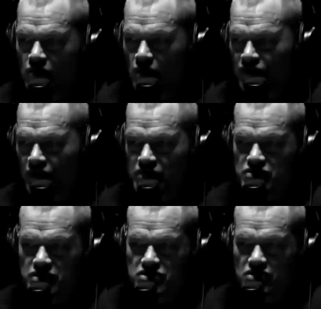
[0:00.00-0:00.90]
what their
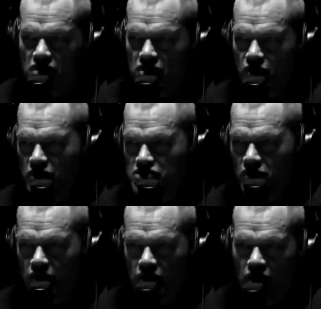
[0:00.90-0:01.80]
interests are, what's
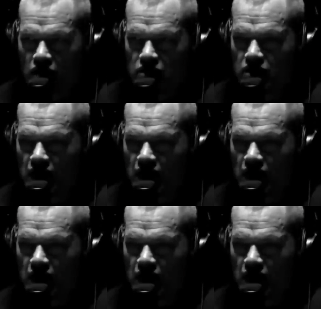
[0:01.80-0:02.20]
going on,